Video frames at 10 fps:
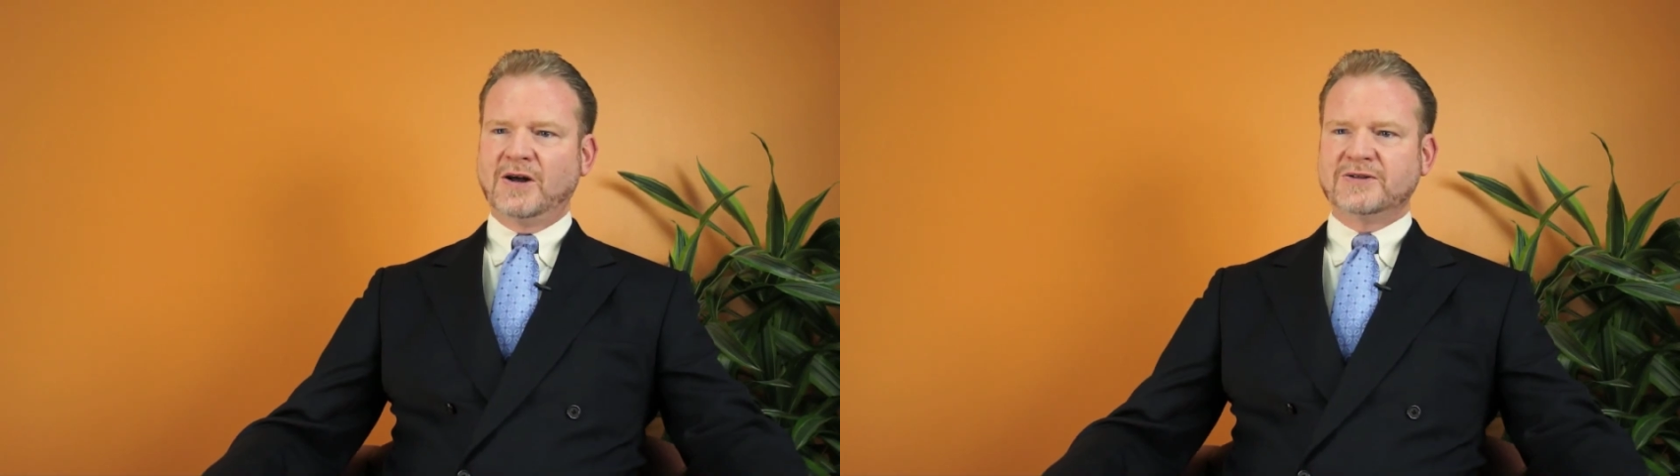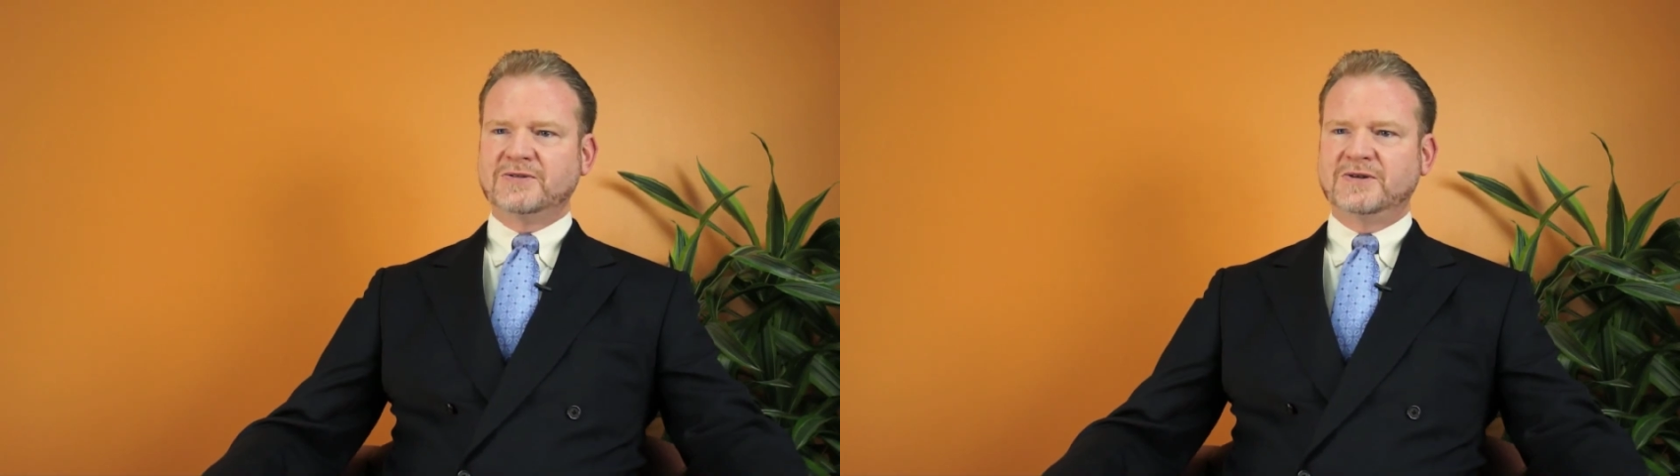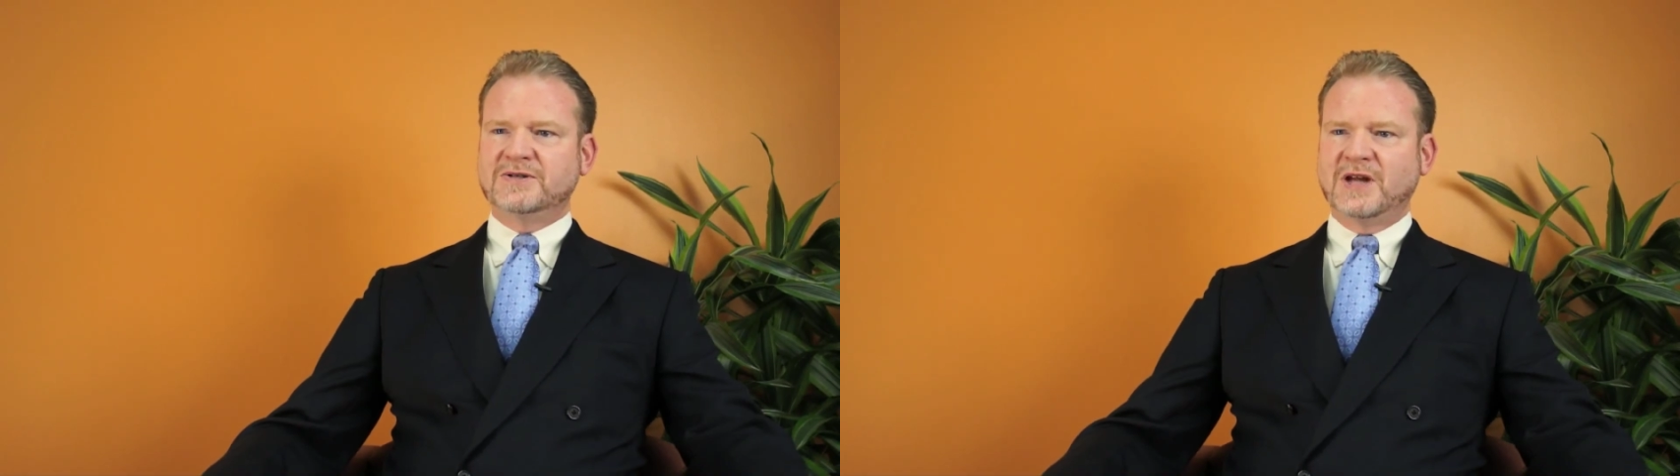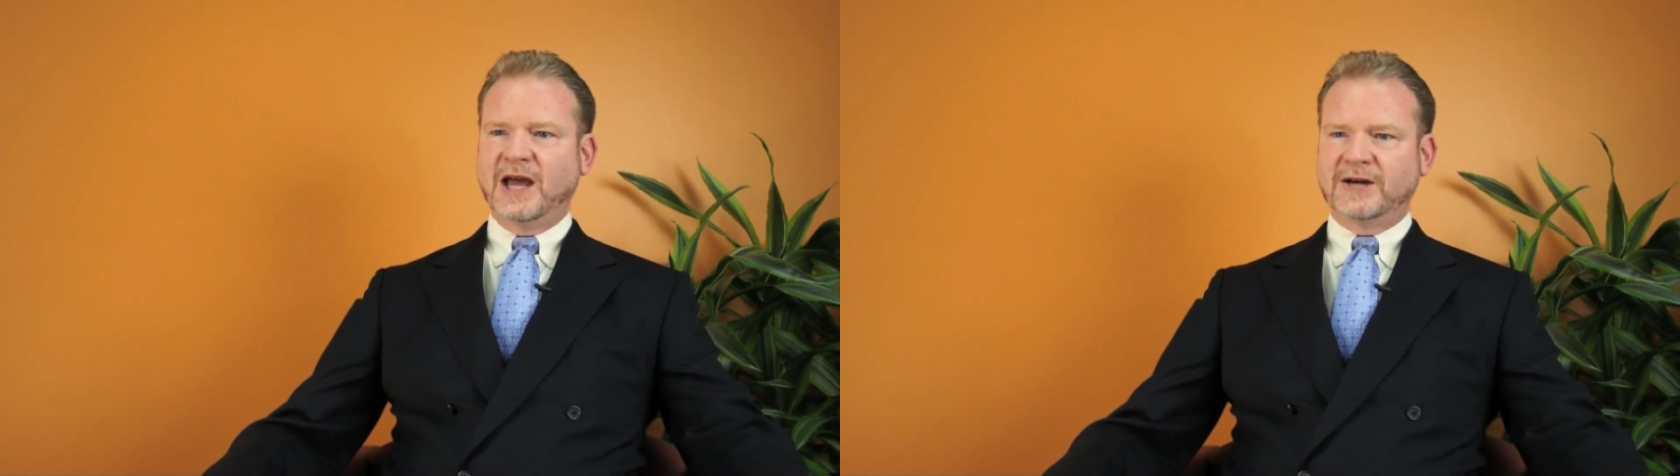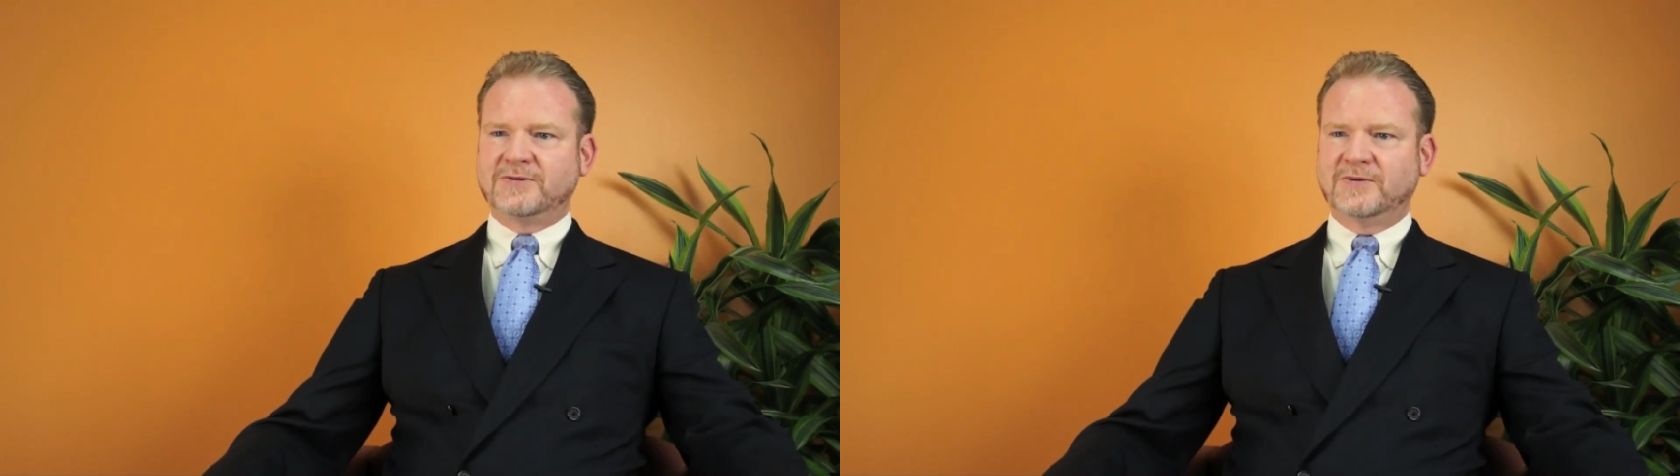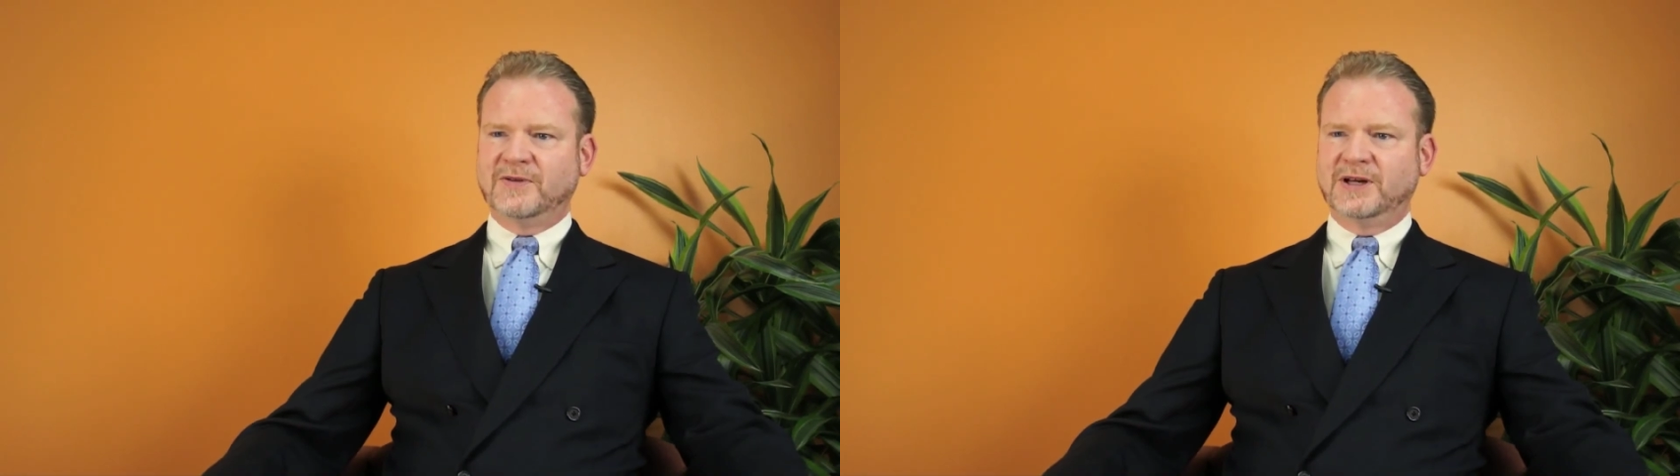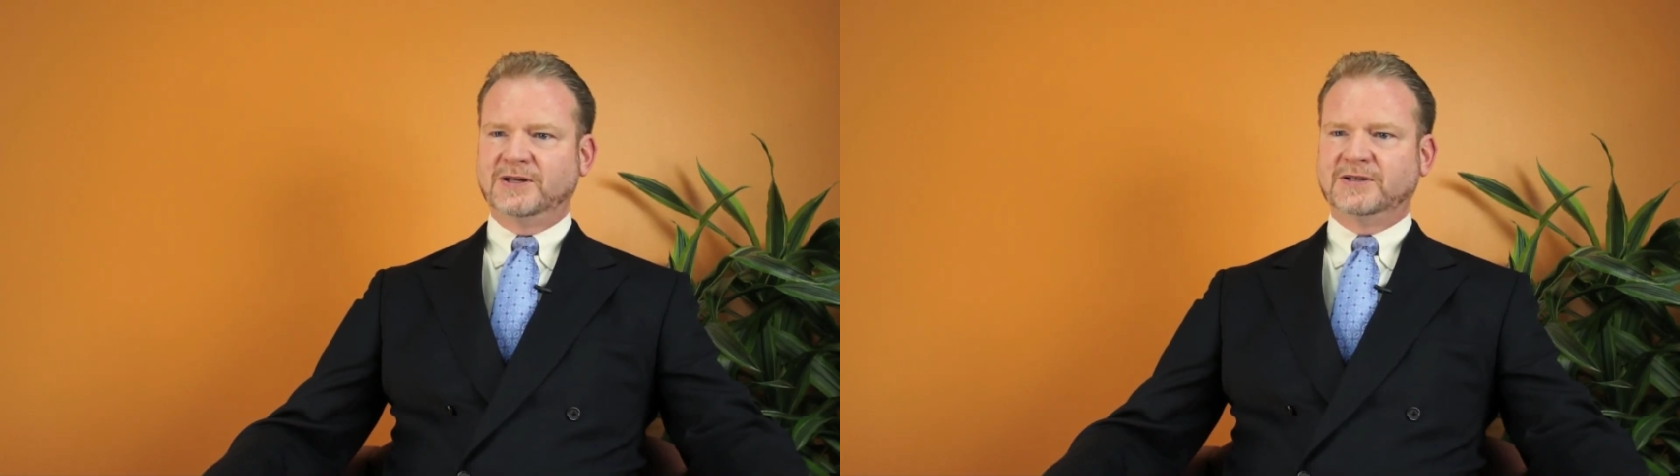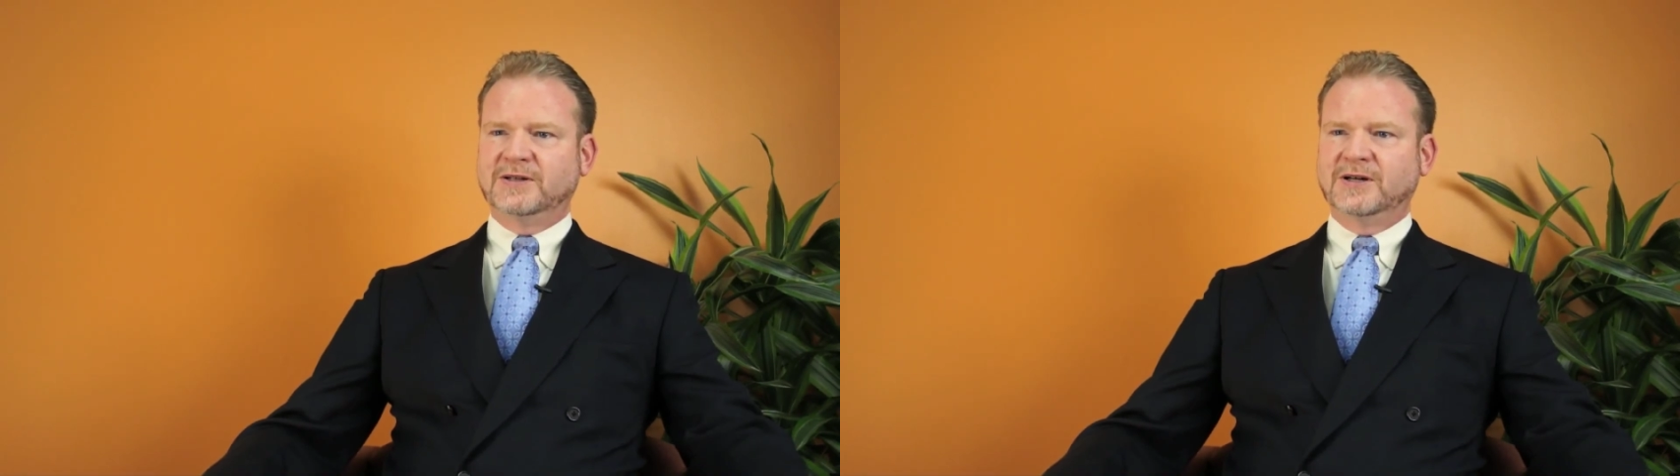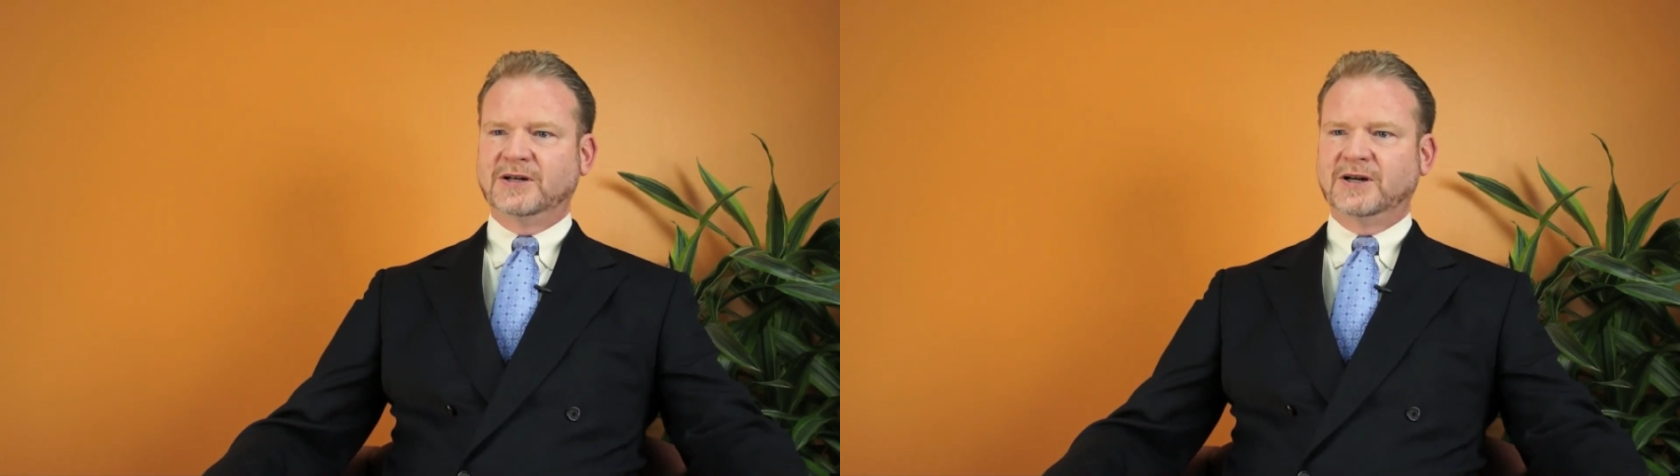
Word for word: or else you just atrophy.